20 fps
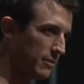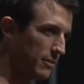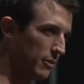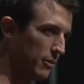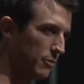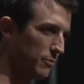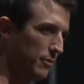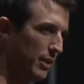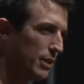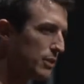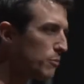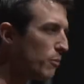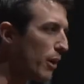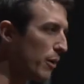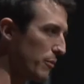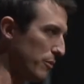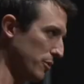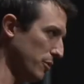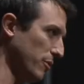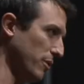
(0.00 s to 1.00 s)
So that's
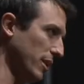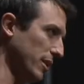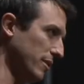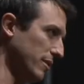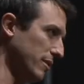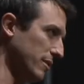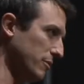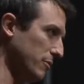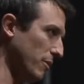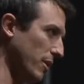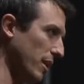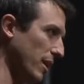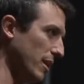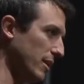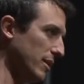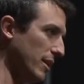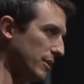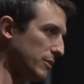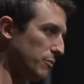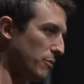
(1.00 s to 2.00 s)
why we're doing it this way,
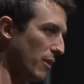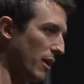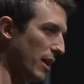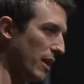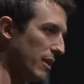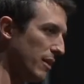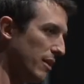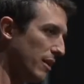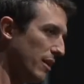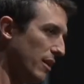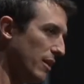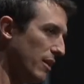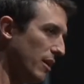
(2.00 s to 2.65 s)
and that's why